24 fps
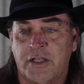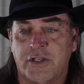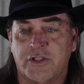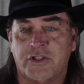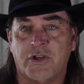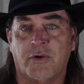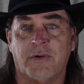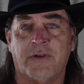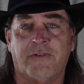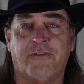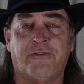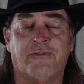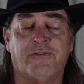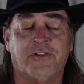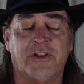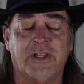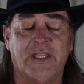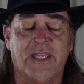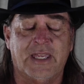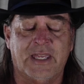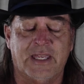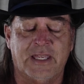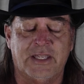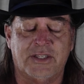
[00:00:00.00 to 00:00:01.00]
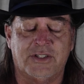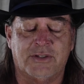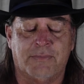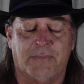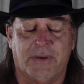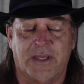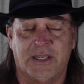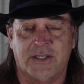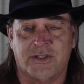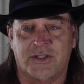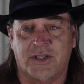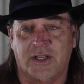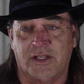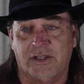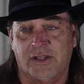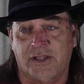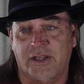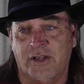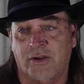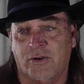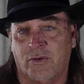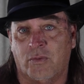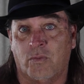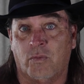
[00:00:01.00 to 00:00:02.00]
So he flees,
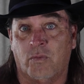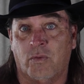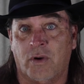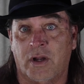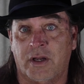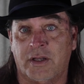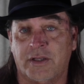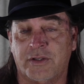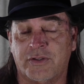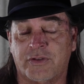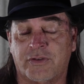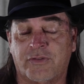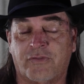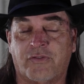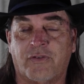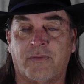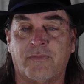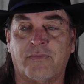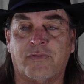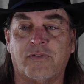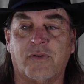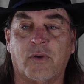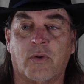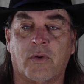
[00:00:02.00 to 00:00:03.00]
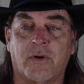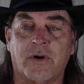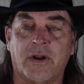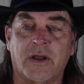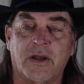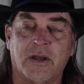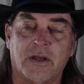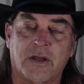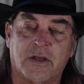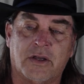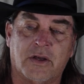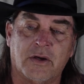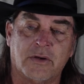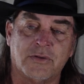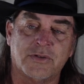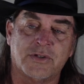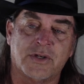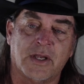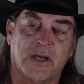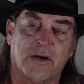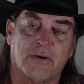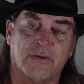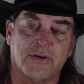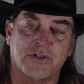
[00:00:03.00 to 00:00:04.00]
basically, or runs from Florida, goes
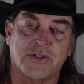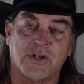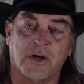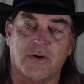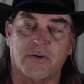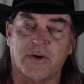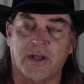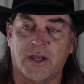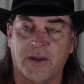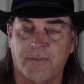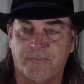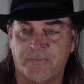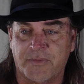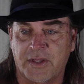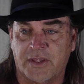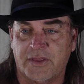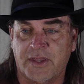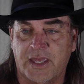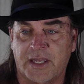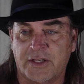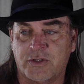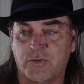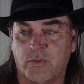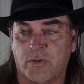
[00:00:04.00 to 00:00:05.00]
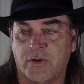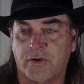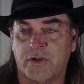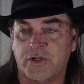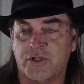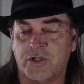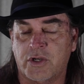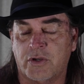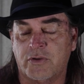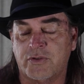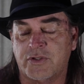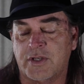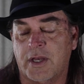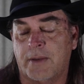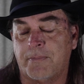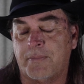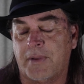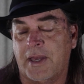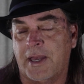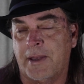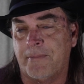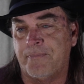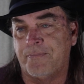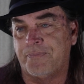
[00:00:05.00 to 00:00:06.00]
to Arizona, and that's where he shows
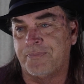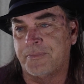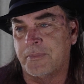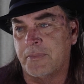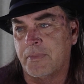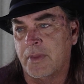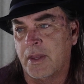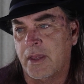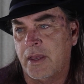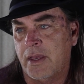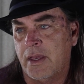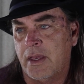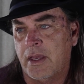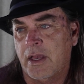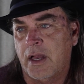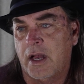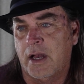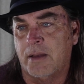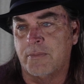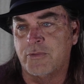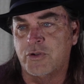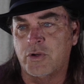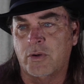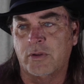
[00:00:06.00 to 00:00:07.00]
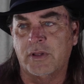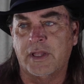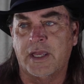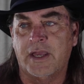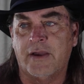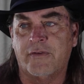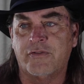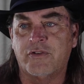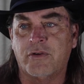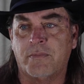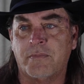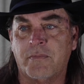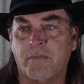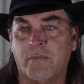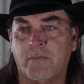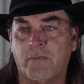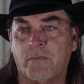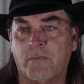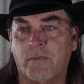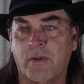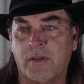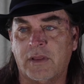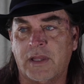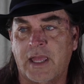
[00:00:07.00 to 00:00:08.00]
up at. Shortly after
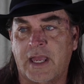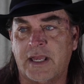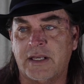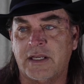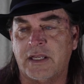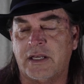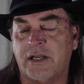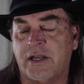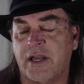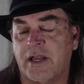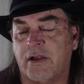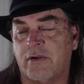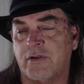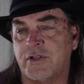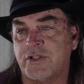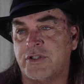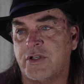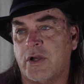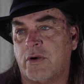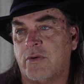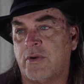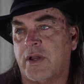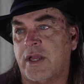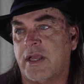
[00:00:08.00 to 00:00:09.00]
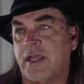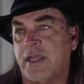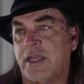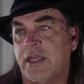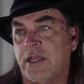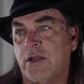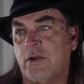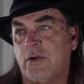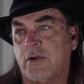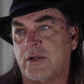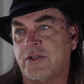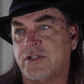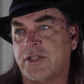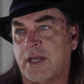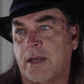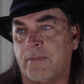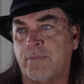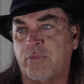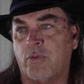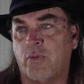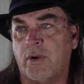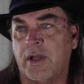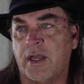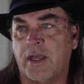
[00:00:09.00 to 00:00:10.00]
landing in Arizona, he hooks
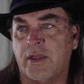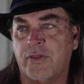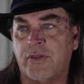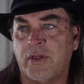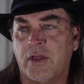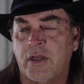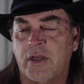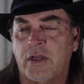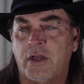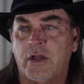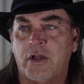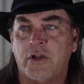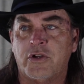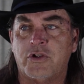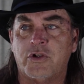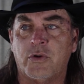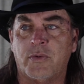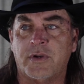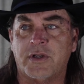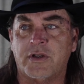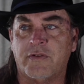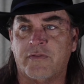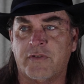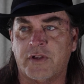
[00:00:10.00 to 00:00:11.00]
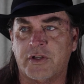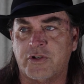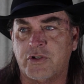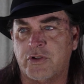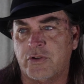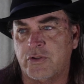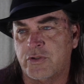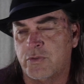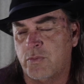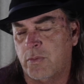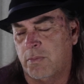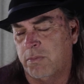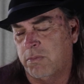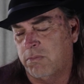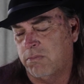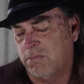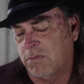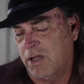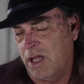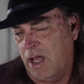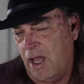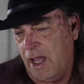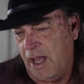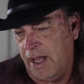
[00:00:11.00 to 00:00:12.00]
up with two individuals, were
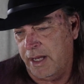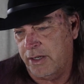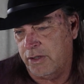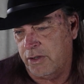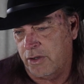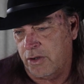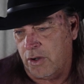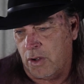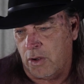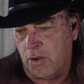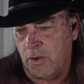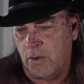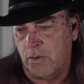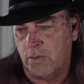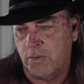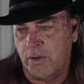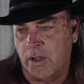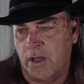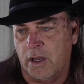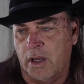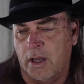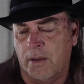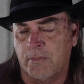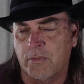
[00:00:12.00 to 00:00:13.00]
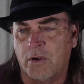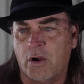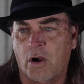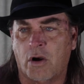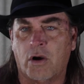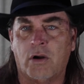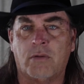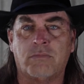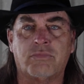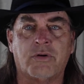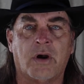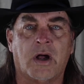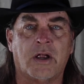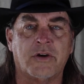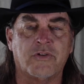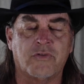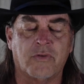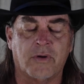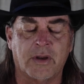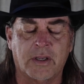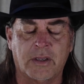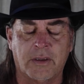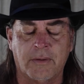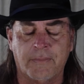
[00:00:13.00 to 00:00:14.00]
kind of known, Carl
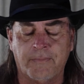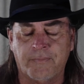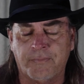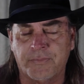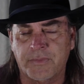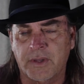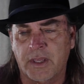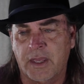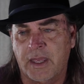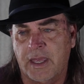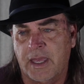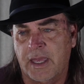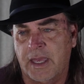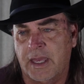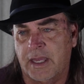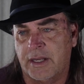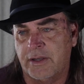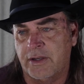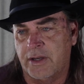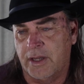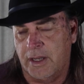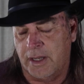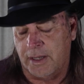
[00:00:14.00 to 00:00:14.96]
Broderick, and